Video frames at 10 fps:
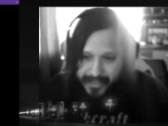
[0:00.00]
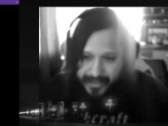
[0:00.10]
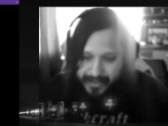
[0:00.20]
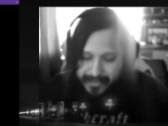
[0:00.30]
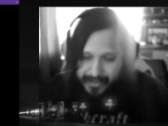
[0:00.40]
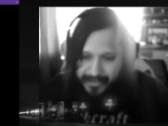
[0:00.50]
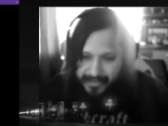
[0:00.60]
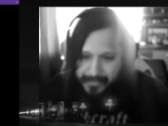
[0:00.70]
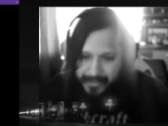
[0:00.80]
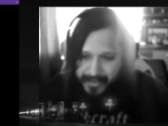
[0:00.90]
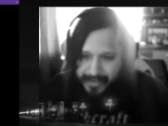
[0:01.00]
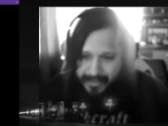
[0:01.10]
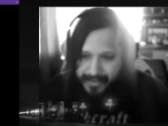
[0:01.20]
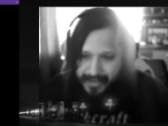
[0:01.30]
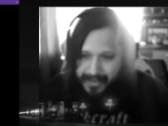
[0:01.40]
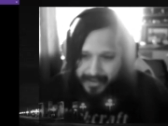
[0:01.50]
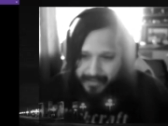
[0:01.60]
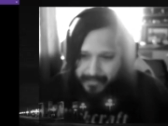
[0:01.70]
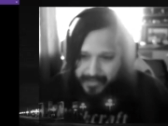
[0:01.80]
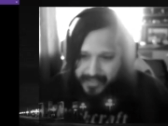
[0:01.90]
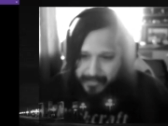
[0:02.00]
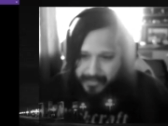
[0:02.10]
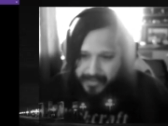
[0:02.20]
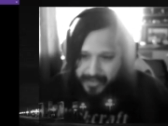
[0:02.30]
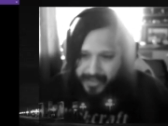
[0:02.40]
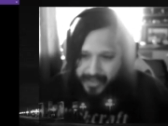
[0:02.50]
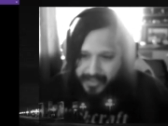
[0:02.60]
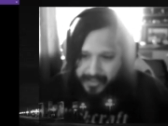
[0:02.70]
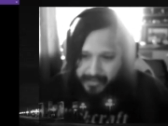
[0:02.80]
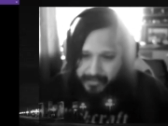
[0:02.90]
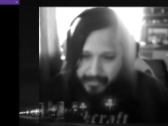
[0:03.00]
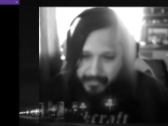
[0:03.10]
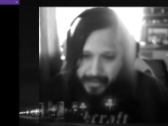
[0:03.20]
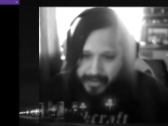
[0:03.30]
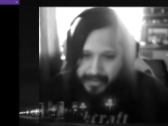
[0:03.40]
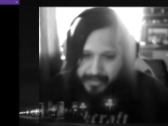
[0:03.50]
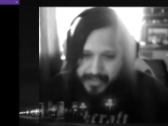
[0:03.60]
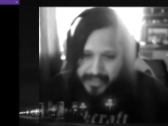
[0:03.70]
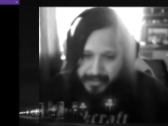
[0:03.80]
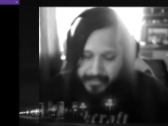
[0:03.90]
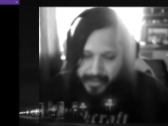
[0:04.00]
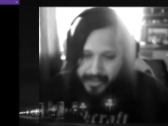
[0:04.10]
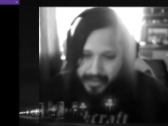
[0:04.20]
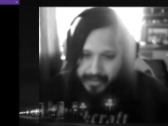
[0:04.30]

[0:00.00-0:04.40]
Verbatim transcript: technically speaking for someone to connect to you but there's something